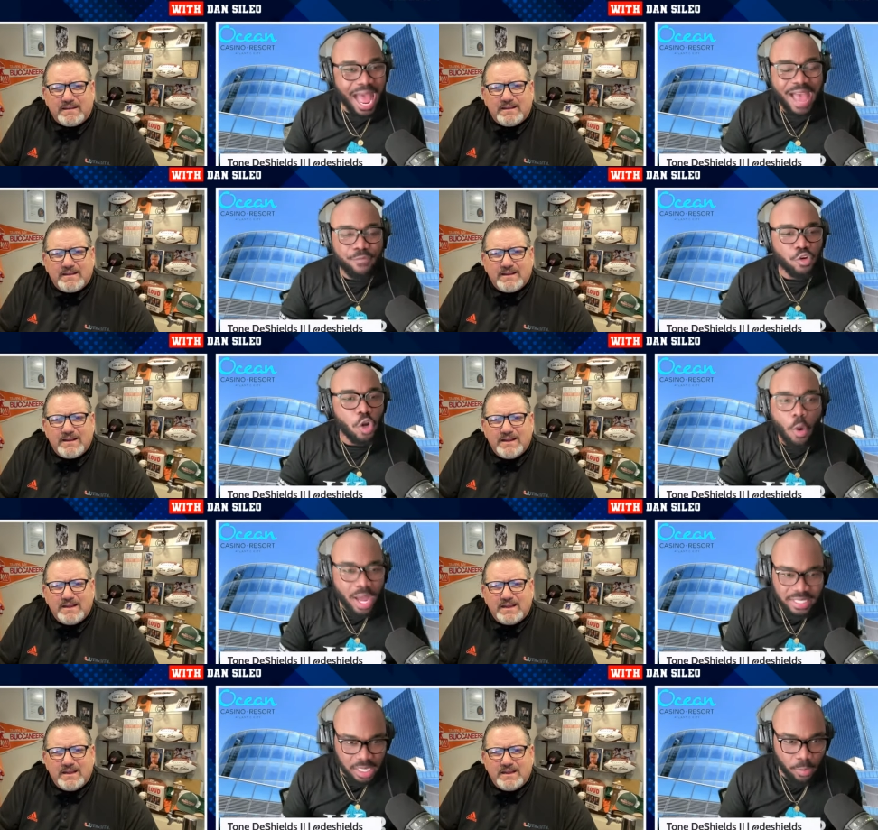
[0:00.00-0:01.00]
Speaker 1: I have no
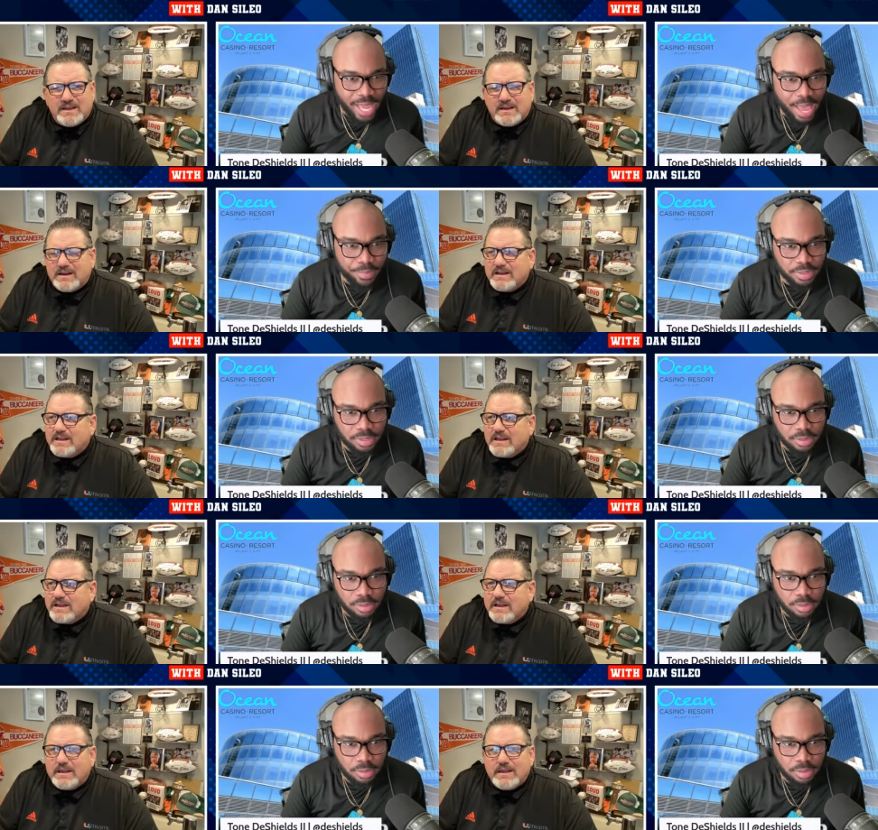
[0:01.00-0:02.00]
idea what happened.
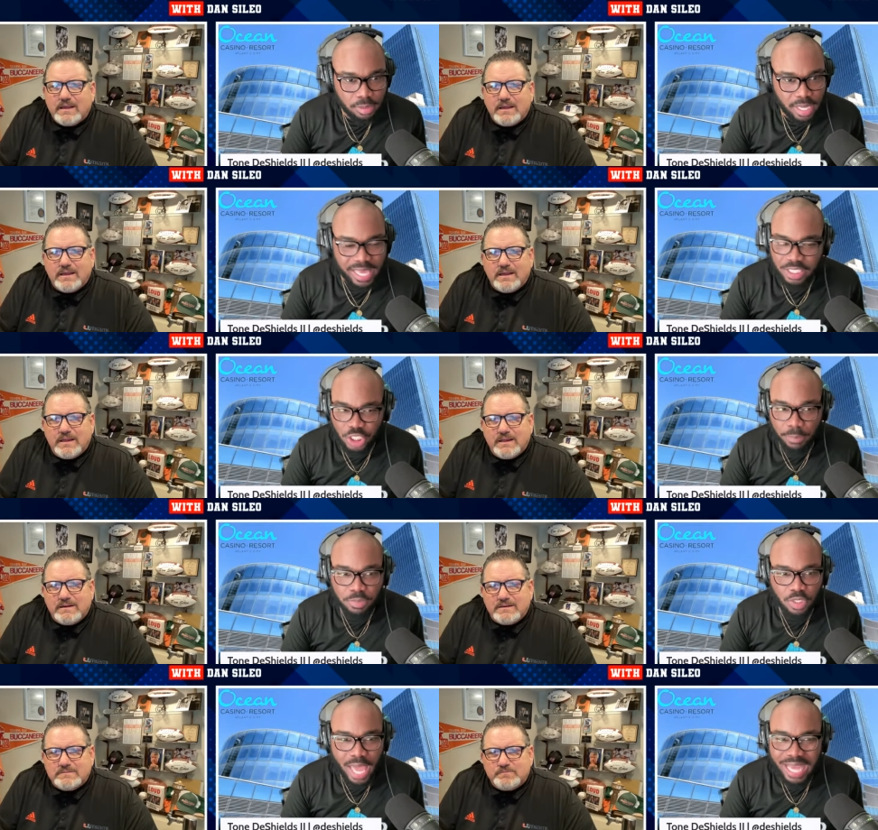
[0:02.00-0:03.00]
It jumped
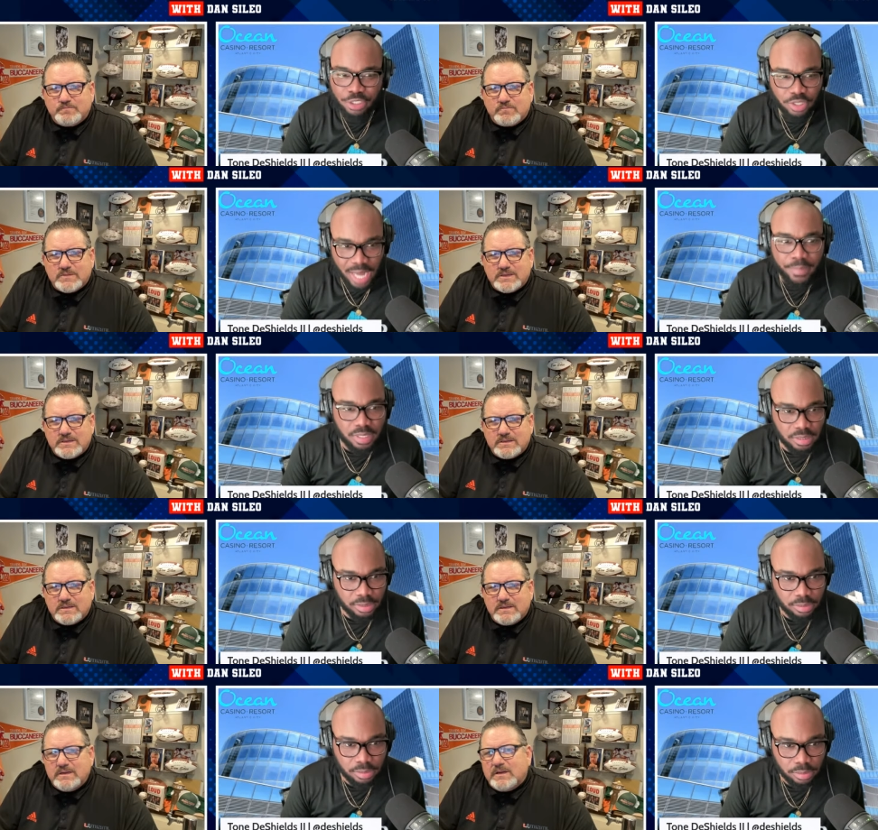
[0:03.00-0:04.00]
astronomically.
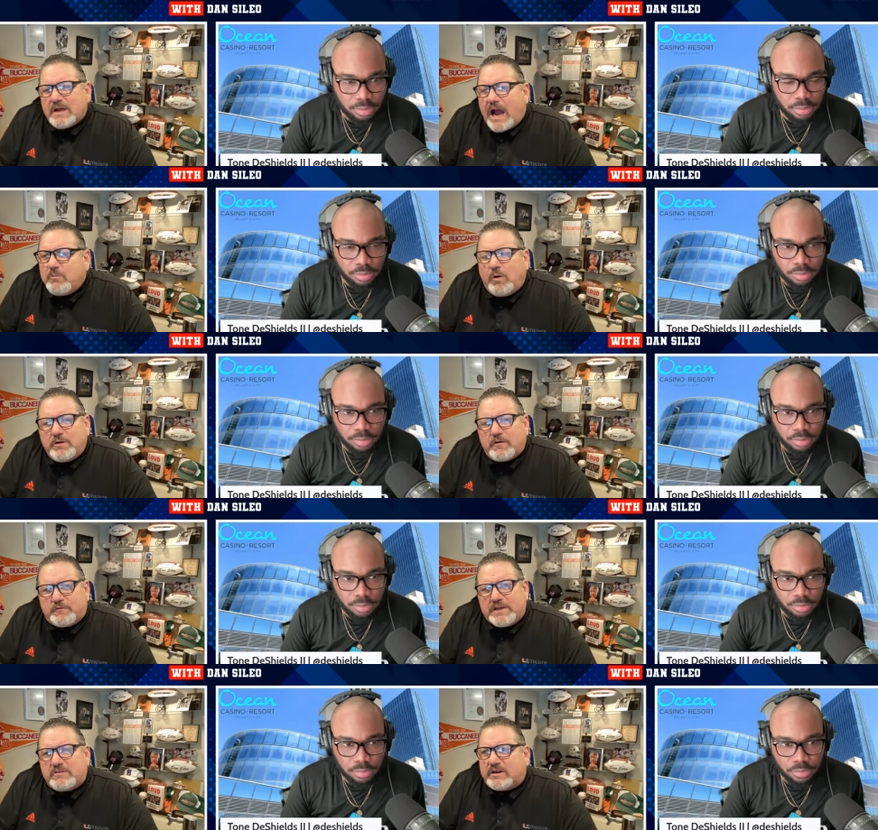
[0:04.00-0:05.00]
I wonder if
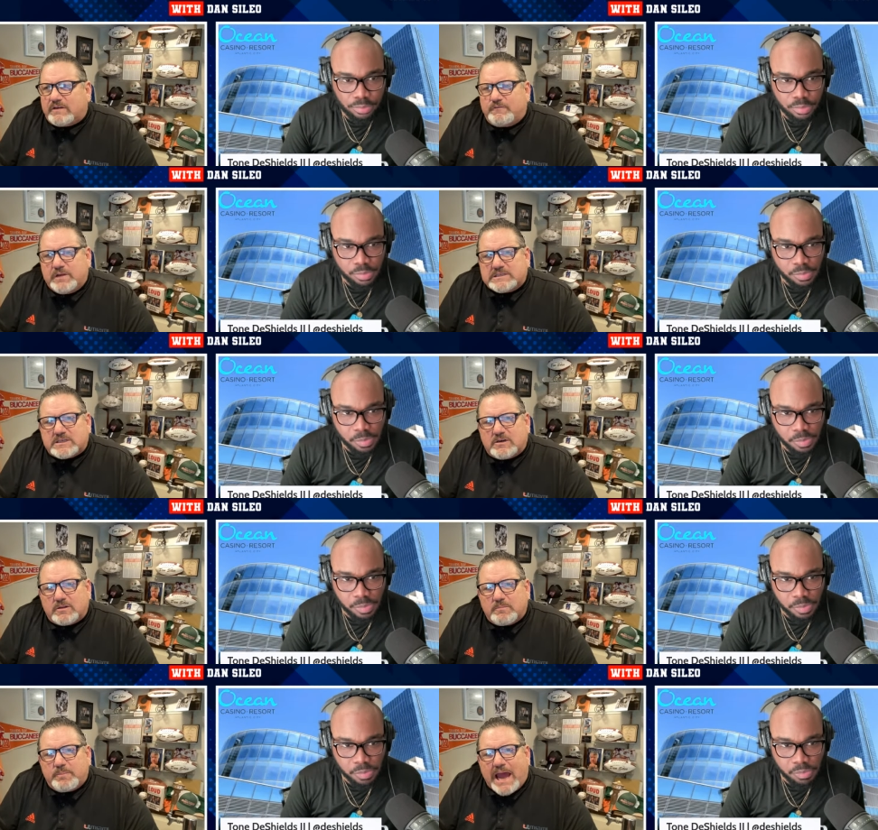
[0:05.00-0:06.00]
he took a
Speaker 2: physical
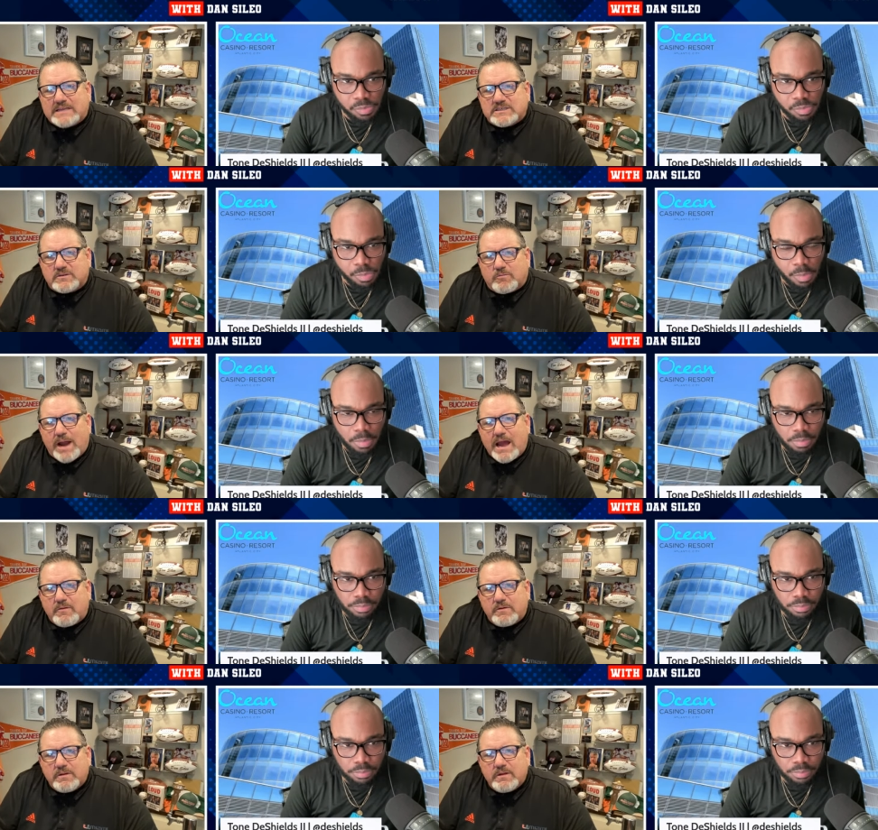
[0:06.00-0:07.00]
and passed it
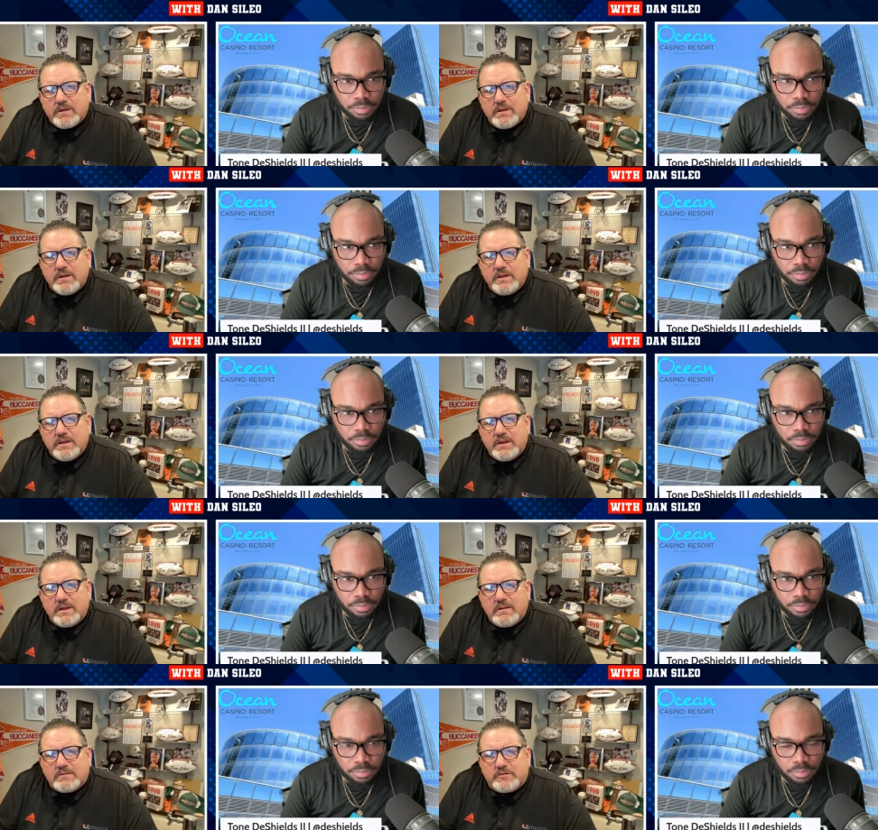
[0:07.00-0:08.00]
around
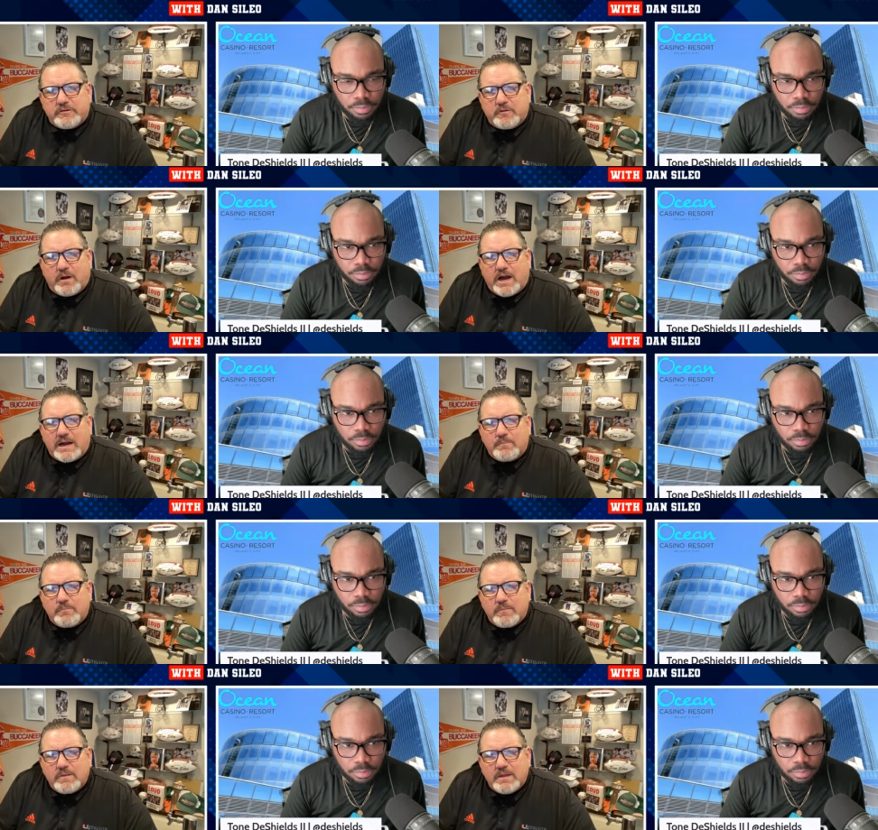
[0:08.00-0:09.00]
to um
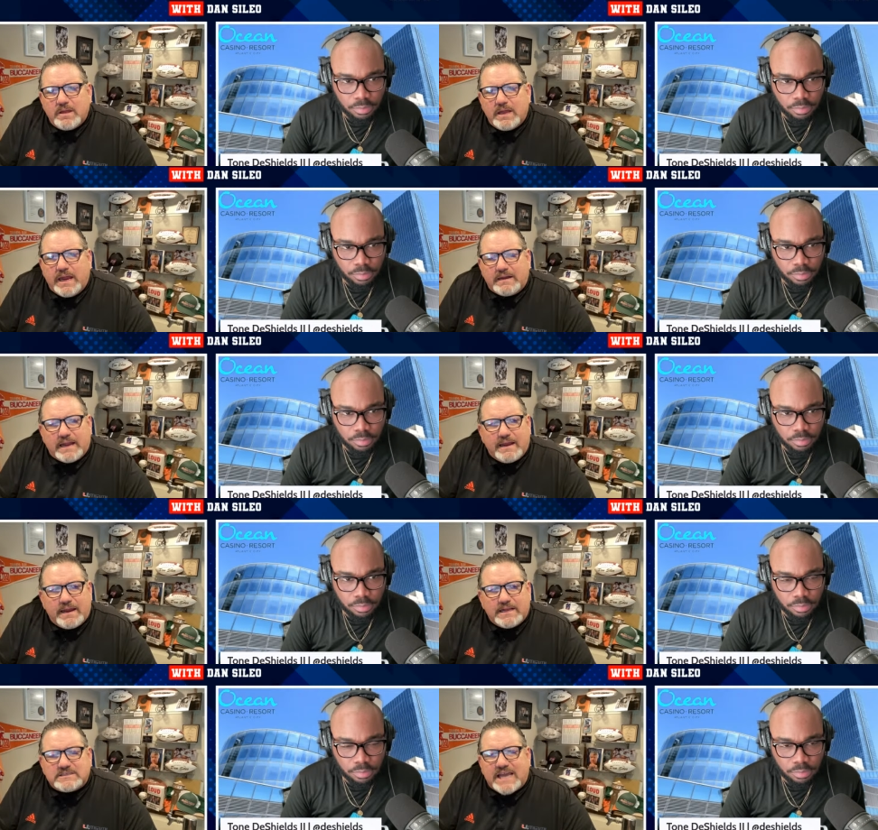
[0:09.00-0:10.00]
and and
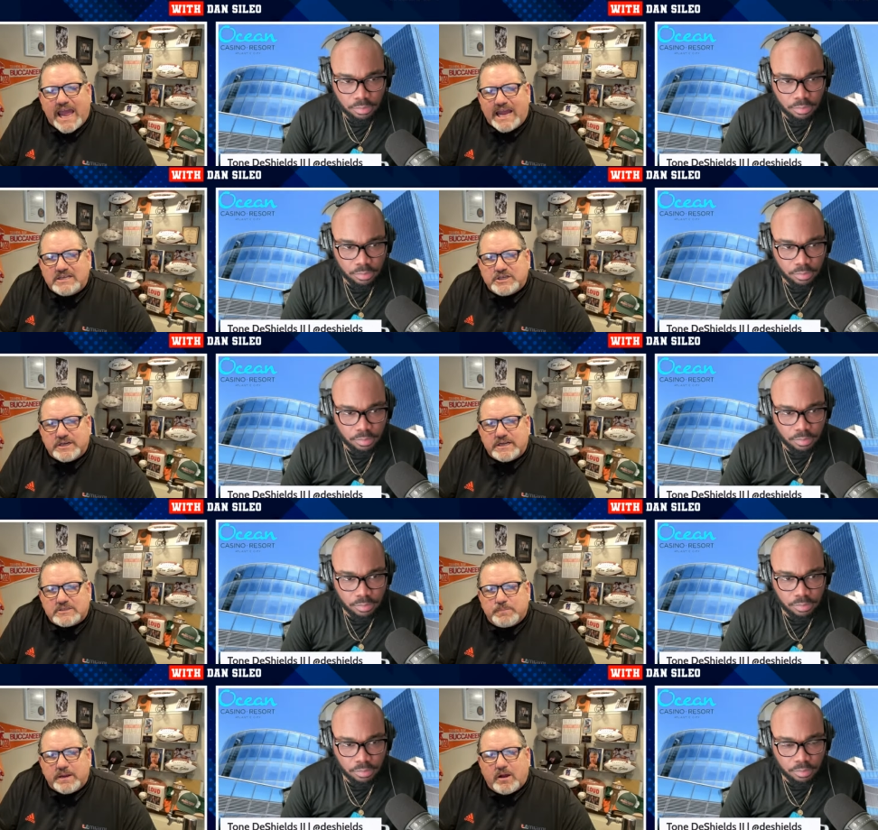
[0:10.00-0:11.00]
his agent has been